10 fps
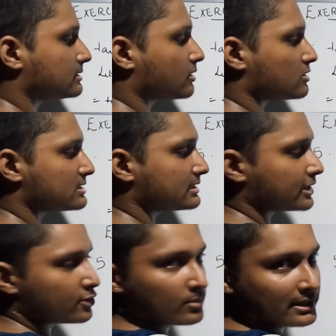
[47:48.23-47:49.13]
cos
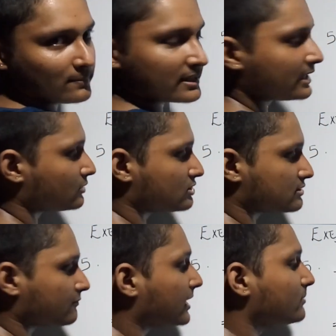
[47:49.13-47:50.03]
theta you are multiplying to
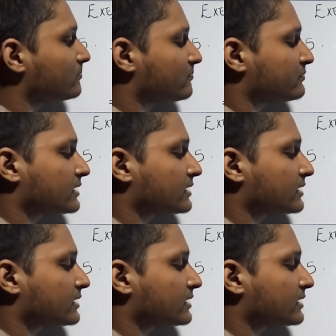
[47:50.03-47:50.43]
this 1